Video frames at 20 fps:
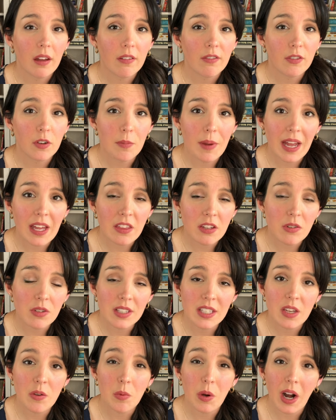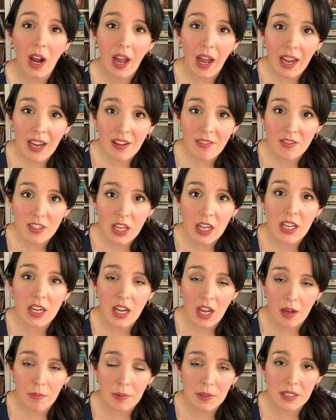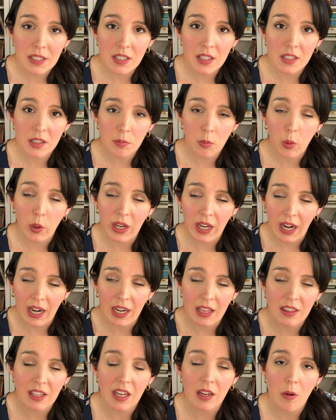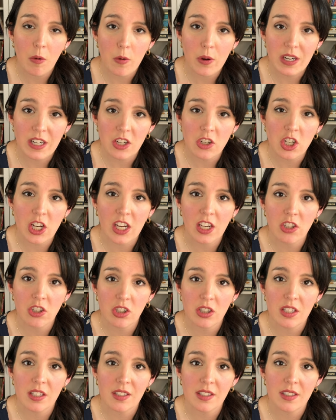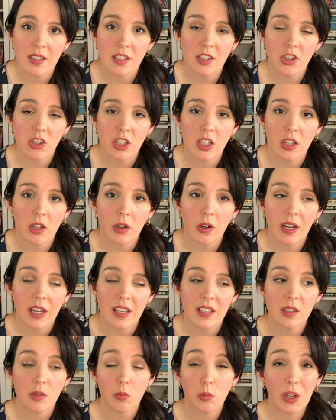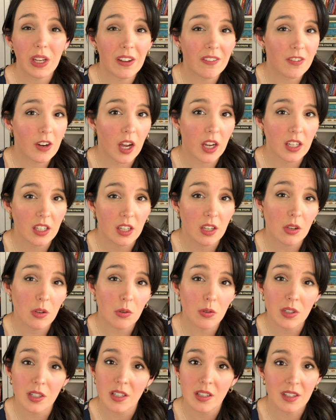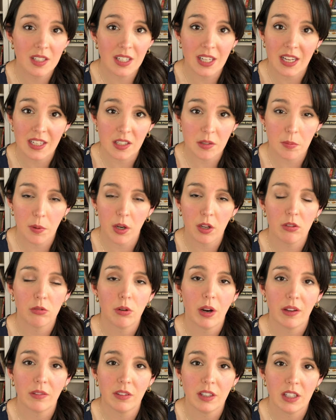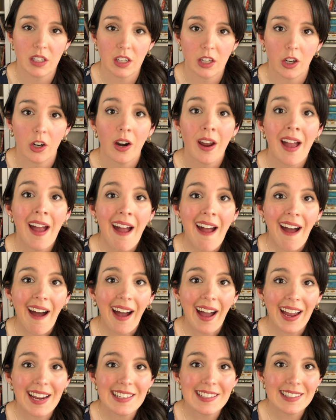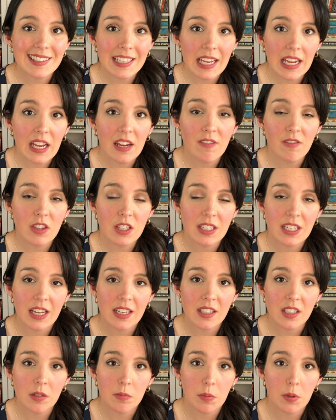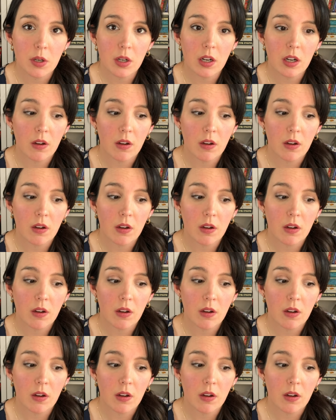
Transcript: for Math-U-See, what I have done up until this point, and I think I'm going to change this this year, is we have not used the test book throughout the year. I save the test book